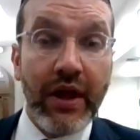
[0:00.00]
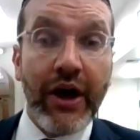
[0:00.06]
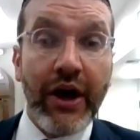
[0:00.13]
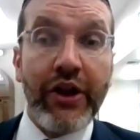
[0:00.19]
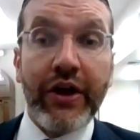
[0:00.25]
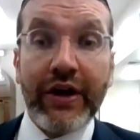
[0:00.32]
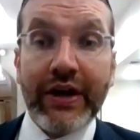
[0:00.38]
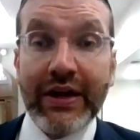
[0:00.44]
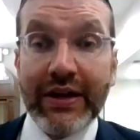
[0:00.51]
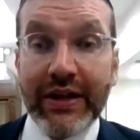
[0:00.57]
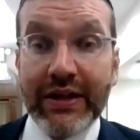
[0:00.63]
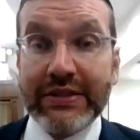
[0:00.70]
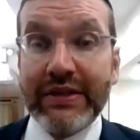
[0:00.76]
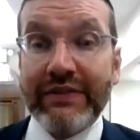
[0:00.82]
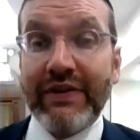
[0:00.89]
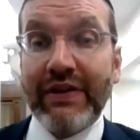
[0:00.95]
Anechi
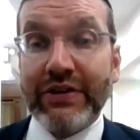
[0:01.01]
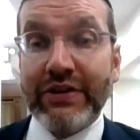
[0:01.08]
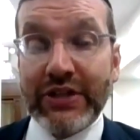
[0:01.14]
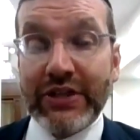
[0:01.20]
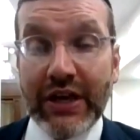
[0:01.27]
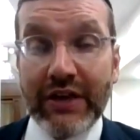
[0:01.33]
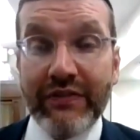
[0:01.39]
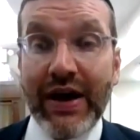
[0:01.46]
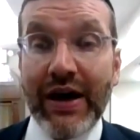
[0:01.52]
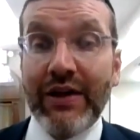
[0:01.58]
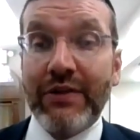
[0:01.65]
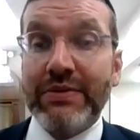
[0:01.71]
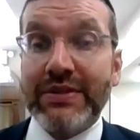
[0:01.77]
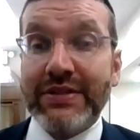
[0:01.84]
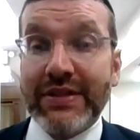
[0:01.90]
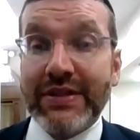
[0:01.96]
nitzav al Reish Hagiva, I'll be
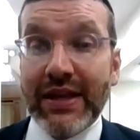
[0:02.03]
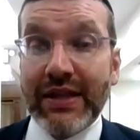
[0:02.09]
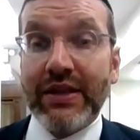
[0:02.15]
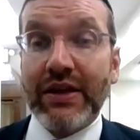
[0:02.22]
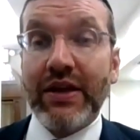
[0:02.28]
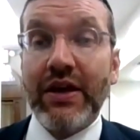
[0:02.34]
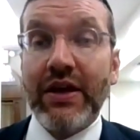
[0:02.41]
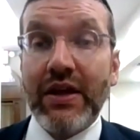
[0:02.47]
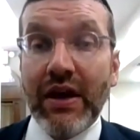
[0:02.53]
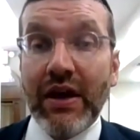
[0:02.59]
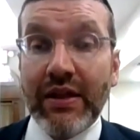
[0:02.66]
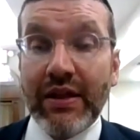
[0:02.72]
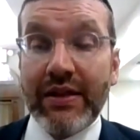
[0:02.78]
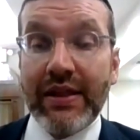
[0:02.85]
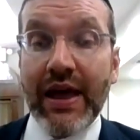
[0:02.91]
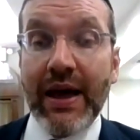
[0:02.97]
standing on
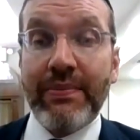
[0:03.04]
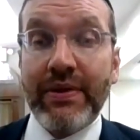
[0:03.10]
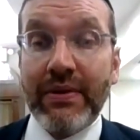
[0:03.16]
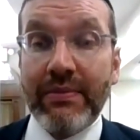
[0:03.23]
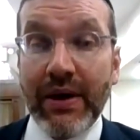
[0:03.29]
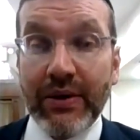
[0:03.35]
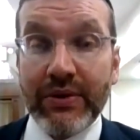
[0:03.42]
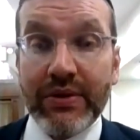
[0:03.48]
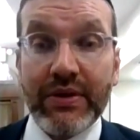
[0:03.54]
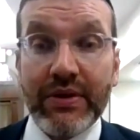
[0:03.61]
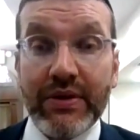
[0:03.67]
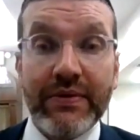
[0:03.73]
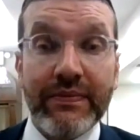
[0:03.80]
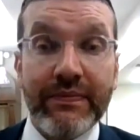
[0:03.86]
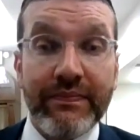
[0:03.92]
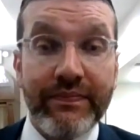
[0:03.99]
the top of the mountain."
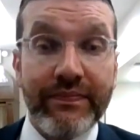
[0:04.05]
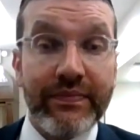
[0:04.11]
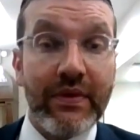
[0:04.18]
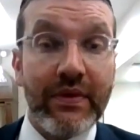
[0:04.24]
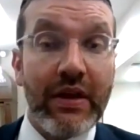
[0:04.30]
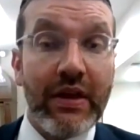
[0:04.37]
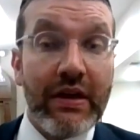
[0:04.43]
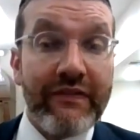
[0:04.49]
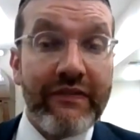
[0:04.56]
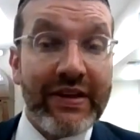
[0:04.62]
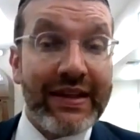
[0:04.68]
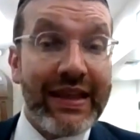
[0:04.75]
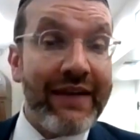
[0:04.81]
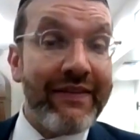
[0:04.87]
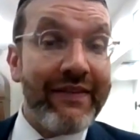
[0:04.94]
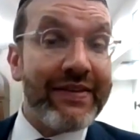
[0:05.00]
The
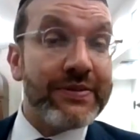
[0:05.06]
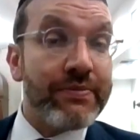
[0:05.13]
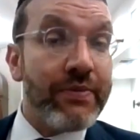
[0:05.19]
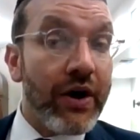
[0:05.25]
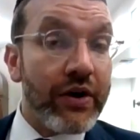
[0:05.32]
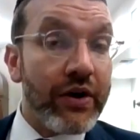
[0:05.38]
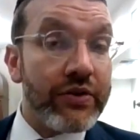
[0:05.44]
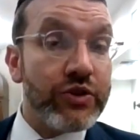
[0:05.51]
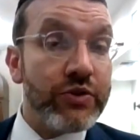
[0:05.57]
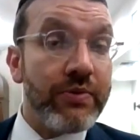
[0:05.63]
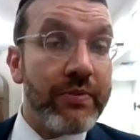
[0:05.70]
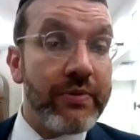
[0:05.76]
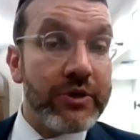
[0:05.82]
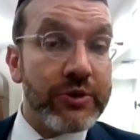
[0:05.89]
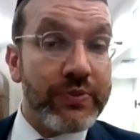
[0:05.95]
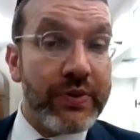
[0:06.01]
Tevas Machar zu
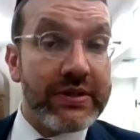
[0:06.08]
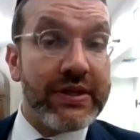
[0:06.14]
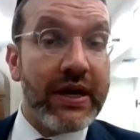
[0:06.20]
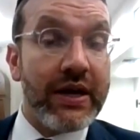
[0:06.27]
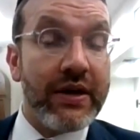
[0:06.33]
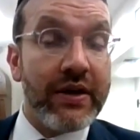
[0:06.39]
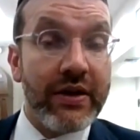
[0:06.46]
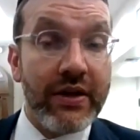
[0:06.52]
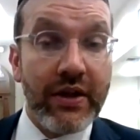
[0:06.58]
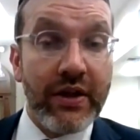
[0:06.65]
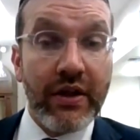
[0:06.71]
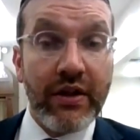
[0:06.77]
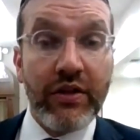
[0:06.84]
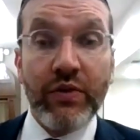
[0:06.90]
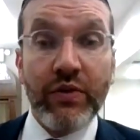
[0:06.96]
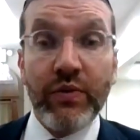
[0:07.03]
b'mishpat zeh.
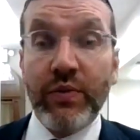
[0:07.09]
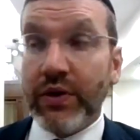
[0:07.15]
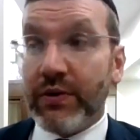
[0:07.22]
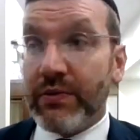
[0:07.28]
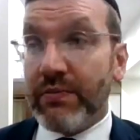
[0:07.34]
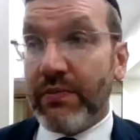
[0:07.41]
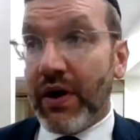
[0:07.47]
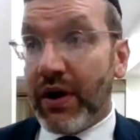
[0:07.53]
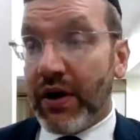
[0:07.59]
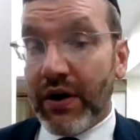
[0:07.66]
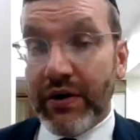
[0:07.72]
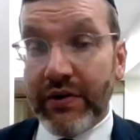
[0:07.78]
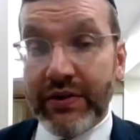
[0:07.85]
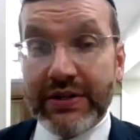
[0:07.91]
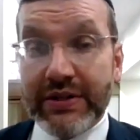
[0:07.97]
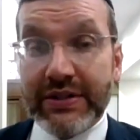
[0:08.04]
The word Machar
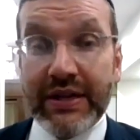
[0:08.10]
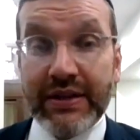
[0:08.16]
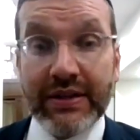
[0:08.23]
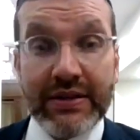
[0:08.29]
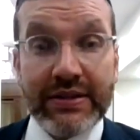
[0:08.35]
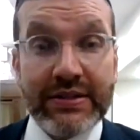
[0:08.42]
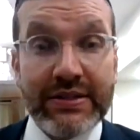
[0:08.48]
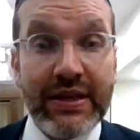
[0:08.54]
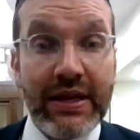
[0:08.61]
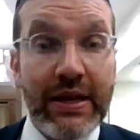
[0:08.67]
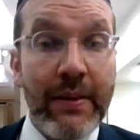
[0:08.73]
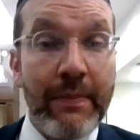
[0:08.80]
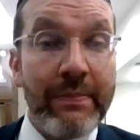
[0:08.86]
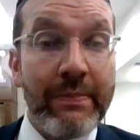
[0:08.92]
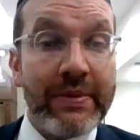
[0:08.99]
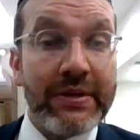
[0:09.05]
in this sentence,
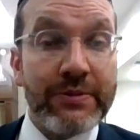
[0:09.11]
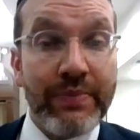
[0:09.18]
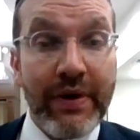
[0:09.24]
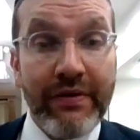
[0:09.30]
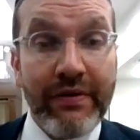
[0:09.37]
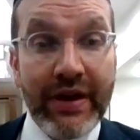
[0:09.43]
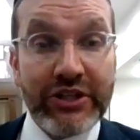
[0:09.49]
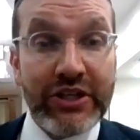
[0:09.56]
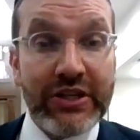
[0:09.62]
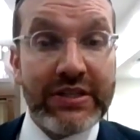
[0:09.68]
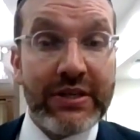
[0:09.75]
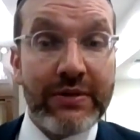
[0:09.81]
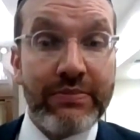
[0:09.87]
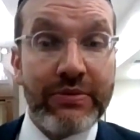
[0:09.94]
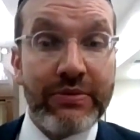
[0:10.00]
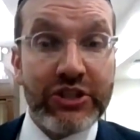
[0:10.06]
mispareshes
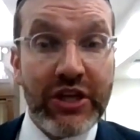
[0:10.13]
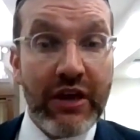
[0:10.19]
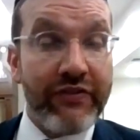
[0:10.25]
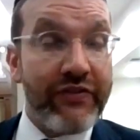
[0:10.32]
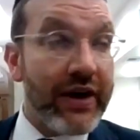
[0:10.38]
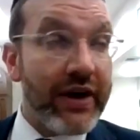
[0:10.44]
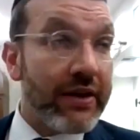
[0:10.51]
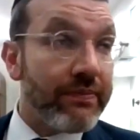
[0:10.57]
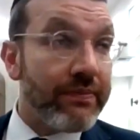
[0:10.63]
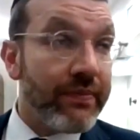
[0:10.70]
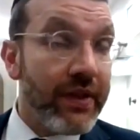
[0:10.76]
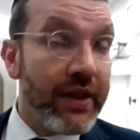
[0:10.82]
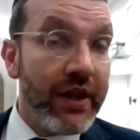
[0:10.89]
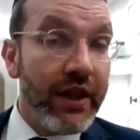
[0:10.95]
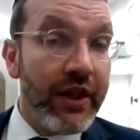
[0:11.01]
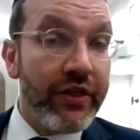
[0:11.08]
hi b'shtei afanim.
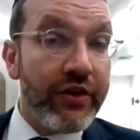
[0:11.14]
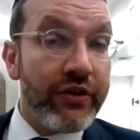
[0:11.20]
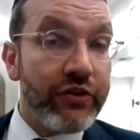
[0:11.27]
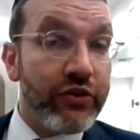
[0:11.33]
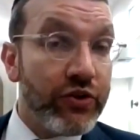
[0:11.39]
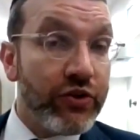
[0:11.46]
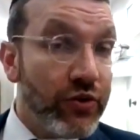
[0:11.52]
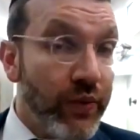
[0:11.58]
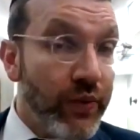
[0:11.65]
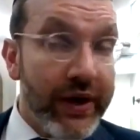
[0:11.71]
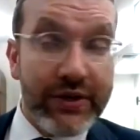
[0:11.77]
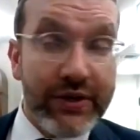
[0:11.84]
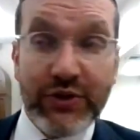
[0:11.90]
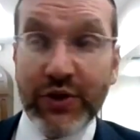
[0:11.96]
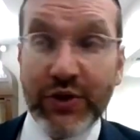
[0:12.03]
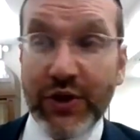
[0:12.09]
There are two
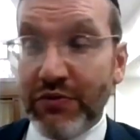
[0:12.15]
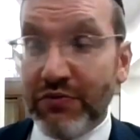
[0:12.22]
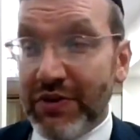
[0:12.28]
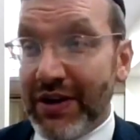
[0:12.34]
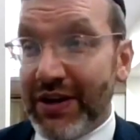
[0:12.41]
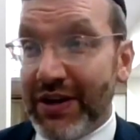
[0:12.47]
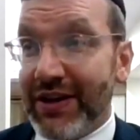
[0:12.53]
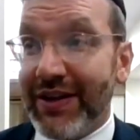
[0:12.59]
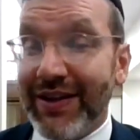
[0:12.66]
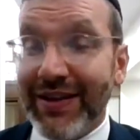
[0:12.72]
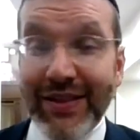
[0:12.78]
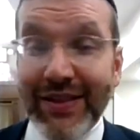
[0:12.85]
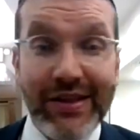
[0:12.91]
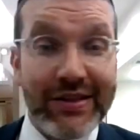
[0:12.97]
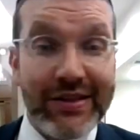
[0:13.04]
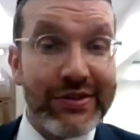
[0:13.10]
ways you can read
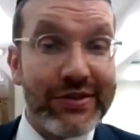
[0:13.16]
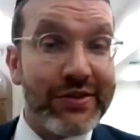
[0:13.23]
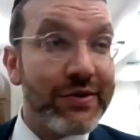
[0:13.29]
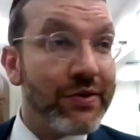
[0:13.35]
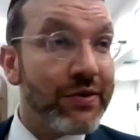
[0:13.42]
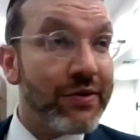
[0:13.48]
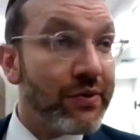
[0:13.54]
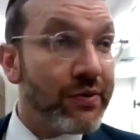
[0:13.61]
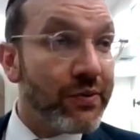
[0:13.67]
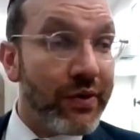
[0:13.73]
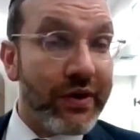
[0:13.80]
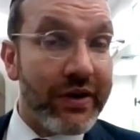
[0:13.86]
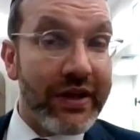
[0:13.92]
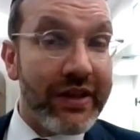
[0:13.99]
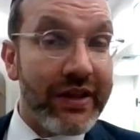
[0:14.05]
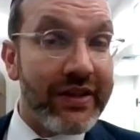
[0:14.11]
this
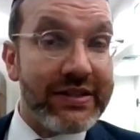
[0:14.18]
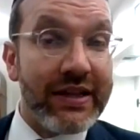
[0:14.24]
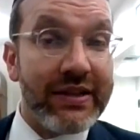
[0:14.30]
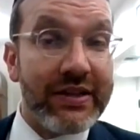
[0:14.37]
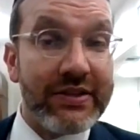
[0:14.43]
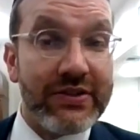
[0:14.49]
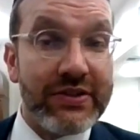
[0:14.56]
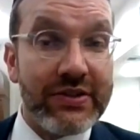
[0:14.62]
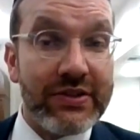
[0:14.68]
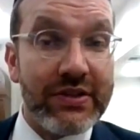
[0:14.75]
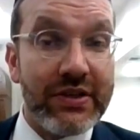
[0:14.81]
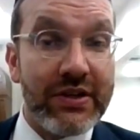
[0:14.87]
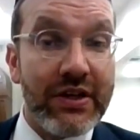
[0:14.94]
word in the sentence.